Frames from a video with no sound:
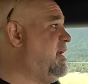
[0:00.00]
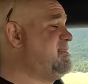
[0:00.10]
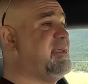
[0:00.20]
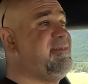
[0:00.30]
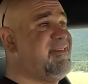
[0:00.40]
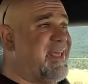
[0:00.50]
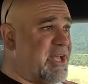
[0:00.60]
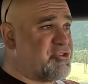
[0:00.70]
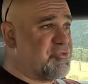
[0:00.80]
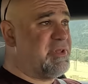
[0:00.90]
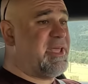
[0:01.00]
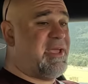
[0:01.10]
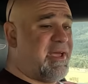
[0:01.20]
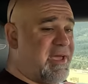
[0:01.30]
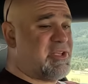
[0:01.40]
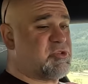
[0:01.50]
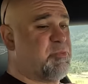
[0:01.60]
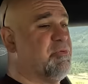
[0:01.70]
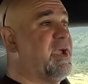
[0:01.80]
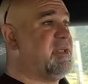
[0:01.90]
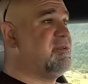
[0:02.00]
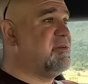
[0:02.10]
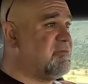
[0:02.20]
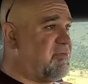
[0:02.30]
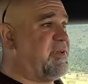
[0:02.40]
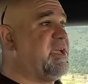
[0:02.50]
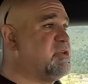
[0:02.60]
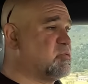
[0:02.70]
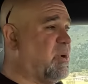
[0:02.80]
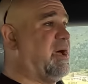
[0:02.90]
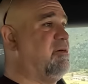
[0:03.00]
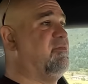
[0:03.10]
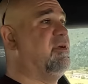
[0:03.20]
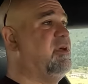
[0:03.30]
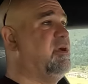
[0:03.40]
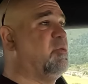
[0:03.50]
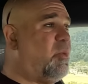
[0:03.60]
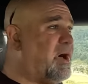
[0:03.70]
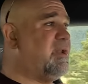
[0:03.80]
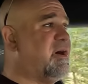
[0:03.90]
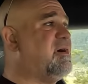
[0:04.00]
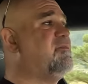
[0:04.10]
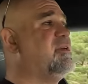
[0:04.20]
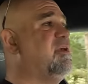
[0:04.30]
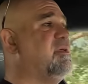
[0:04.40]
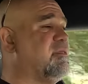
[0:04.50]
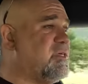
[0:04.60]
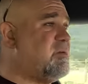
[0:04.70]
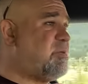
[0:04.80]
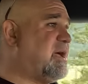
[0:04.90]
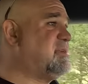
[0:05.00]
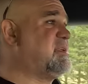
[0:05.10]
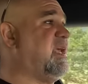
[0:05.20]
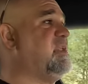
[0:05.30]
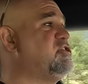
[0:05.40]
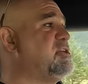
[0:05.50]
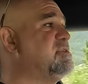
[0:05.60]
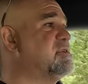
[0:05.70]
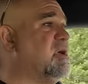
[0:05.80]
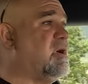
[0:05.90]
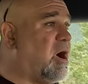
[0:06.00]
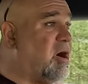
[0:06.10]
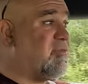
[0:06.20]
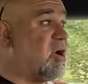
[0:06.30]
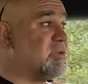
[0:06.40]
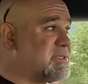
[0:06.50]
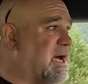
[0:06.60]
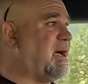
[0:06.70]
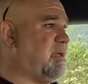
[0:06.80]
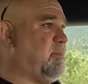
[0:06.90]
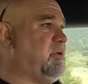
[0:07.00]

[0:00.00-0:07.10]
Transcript: has a naturally aspirated V twelve. One of the best engines of all time.